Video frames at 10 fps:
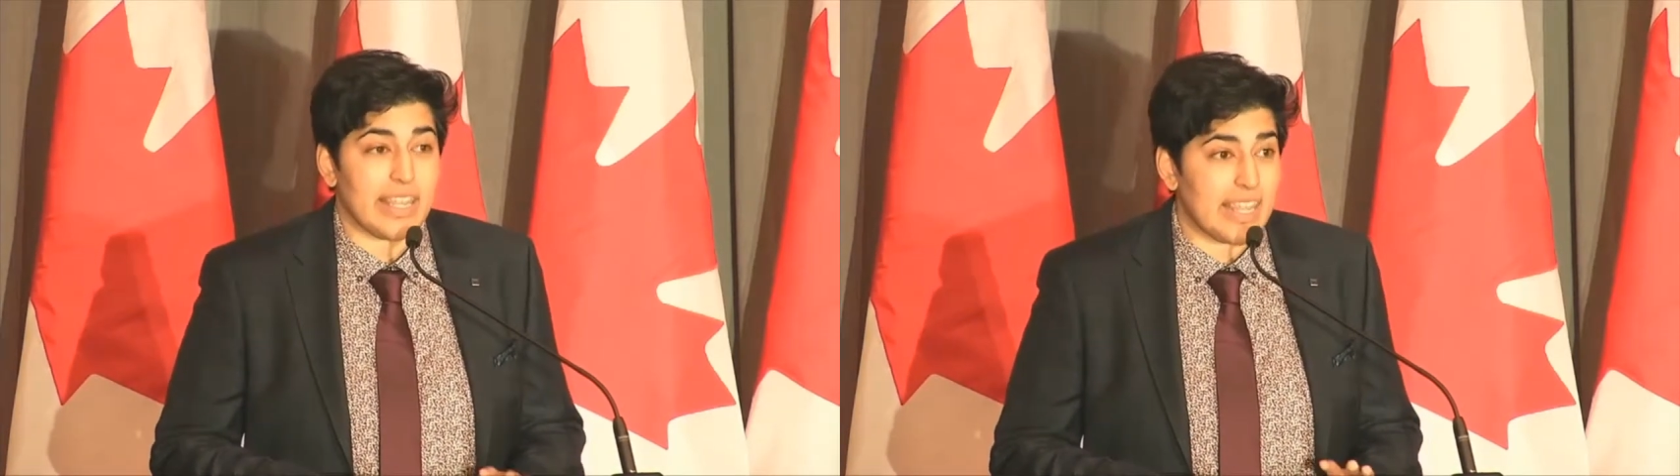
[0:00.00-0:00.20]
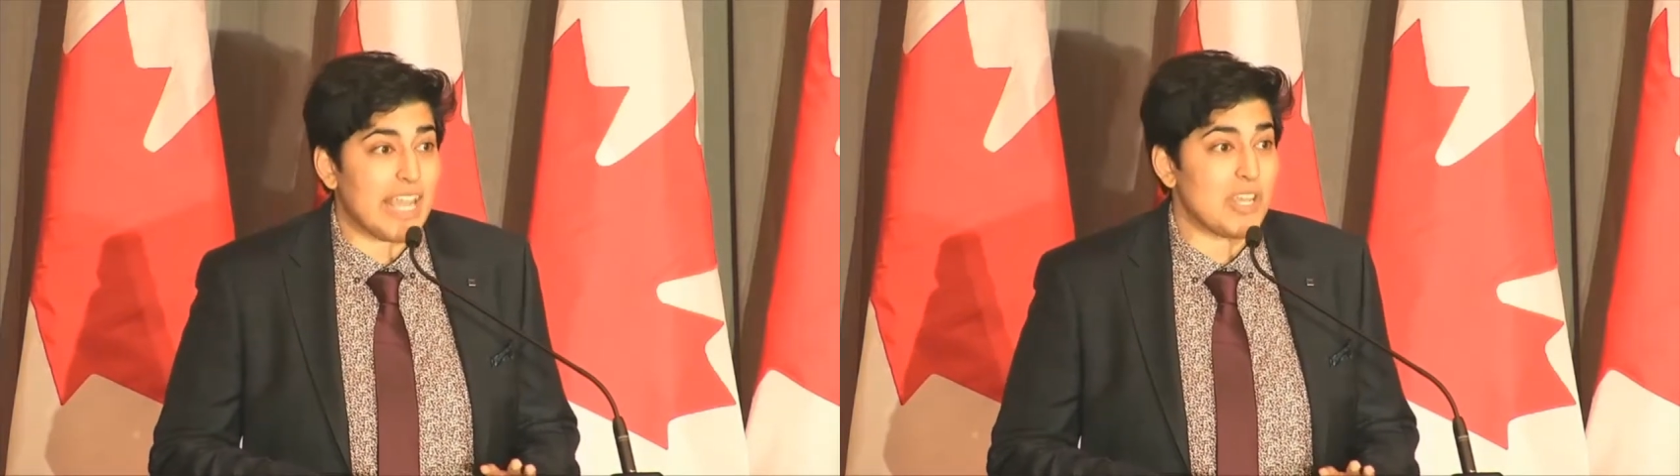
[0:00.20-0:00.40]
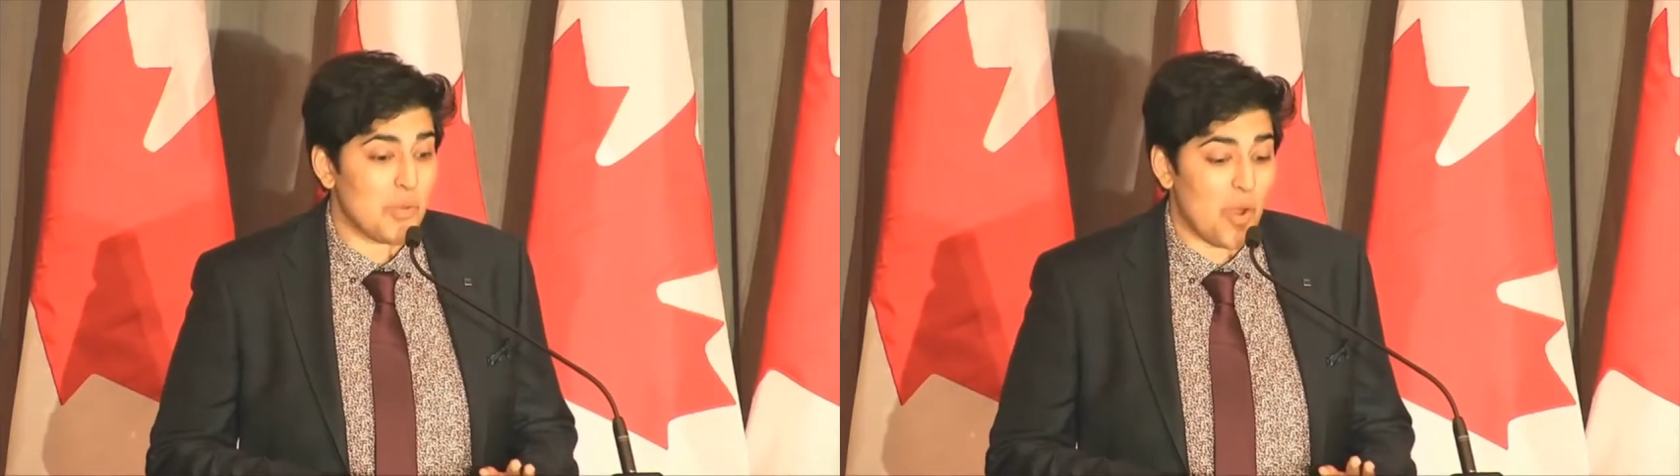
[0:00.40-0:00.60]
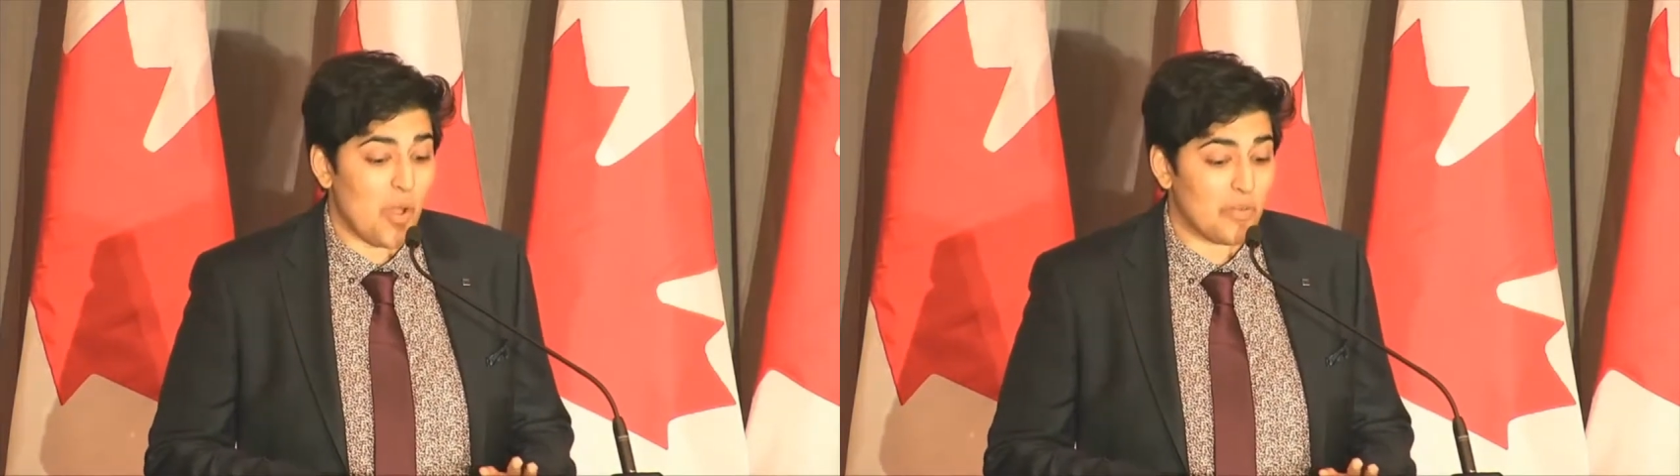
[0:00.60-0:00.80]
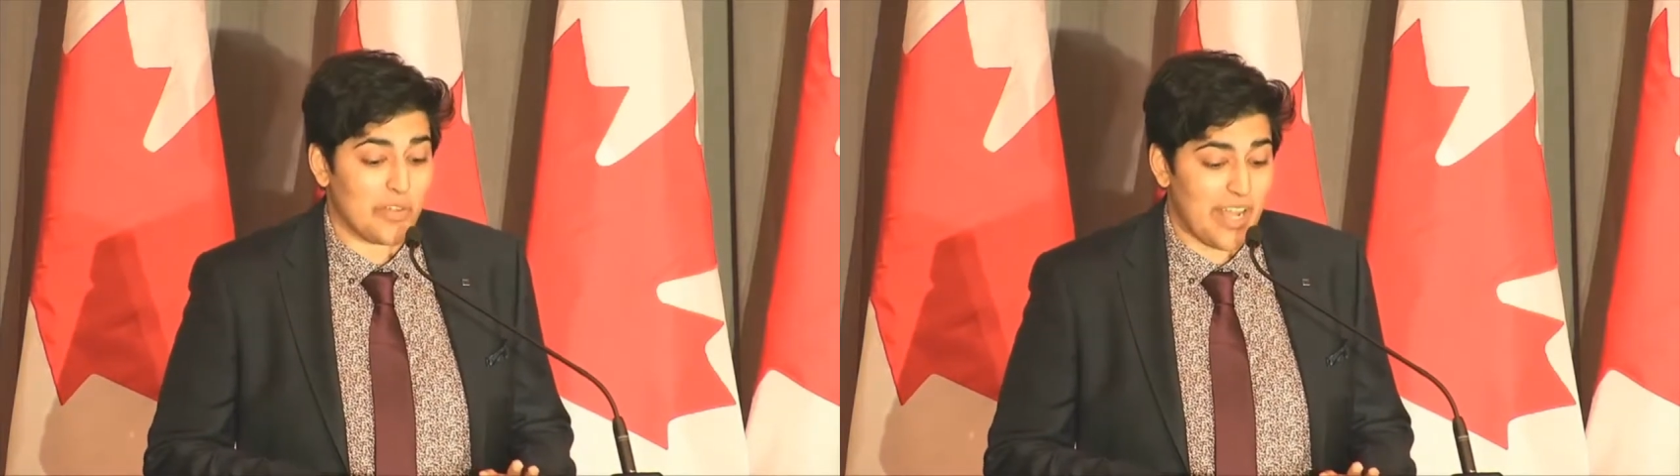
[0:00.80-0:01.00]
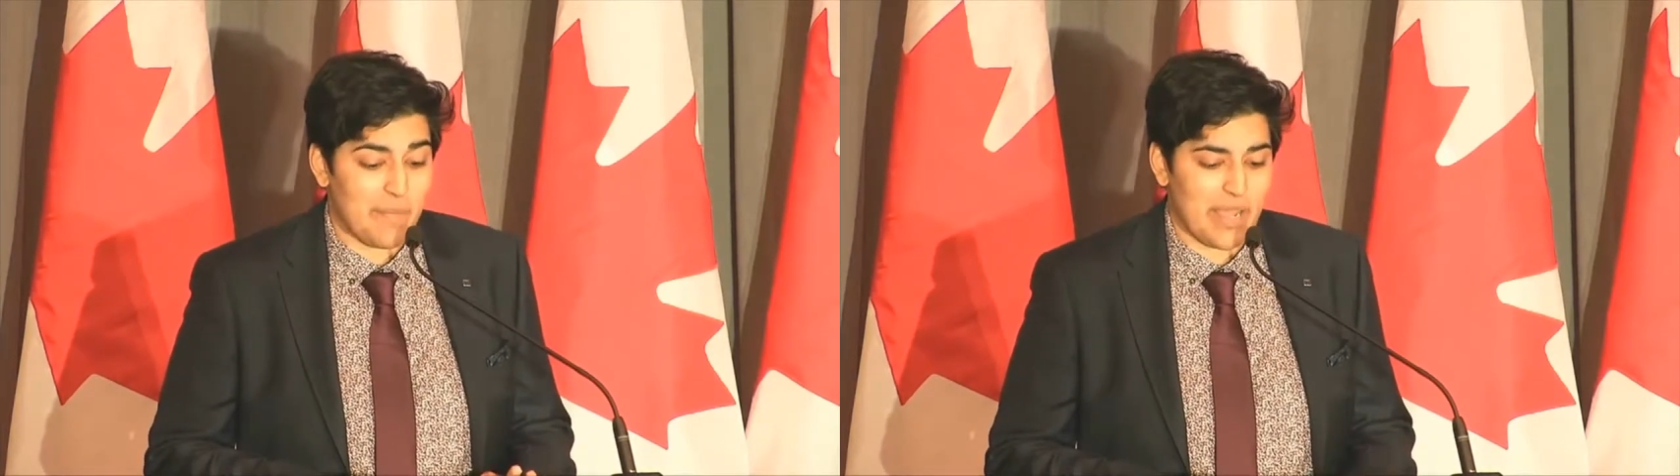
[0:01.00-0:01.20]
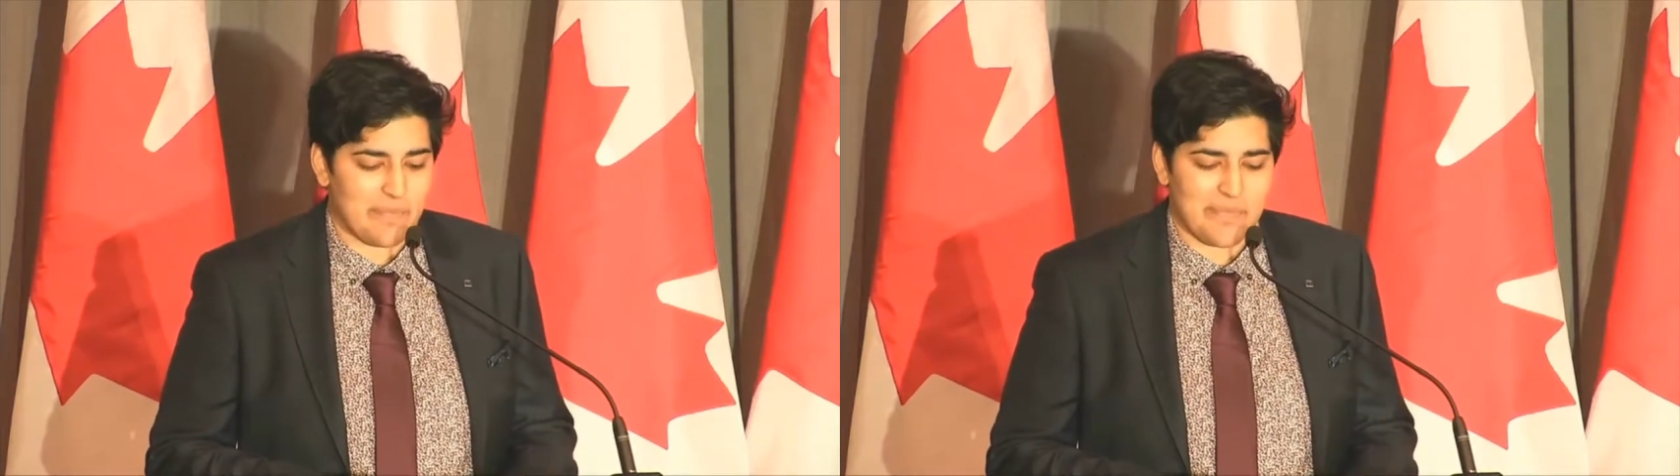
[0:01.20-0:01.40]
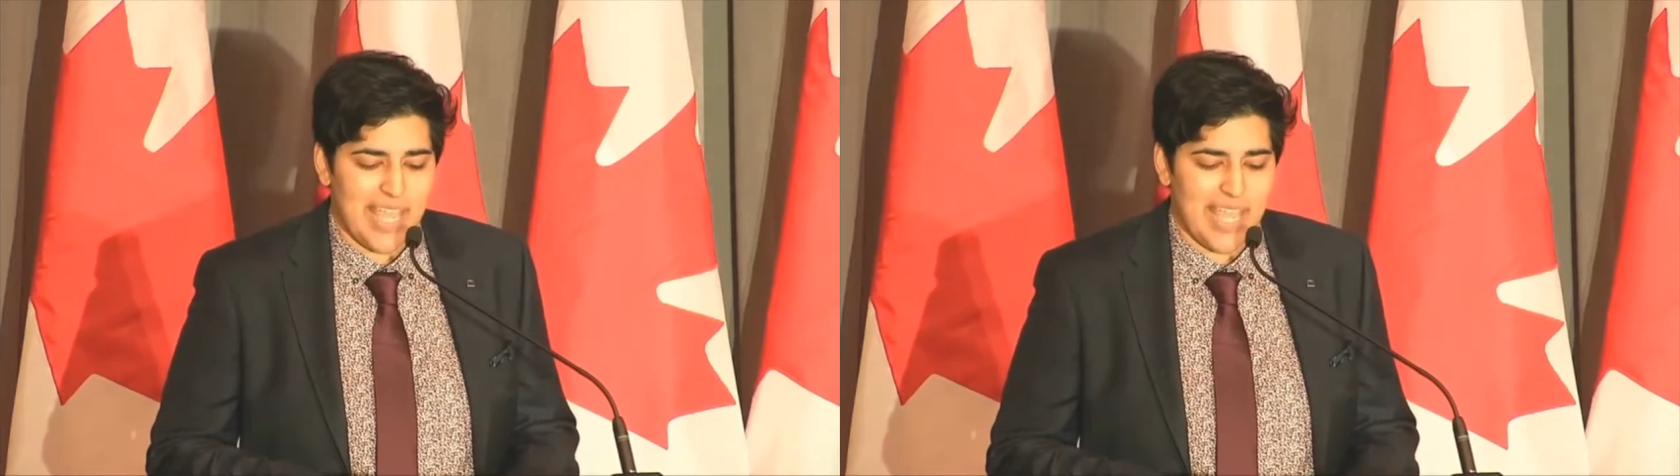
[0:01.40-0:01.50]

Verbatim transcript: thank you all for coming.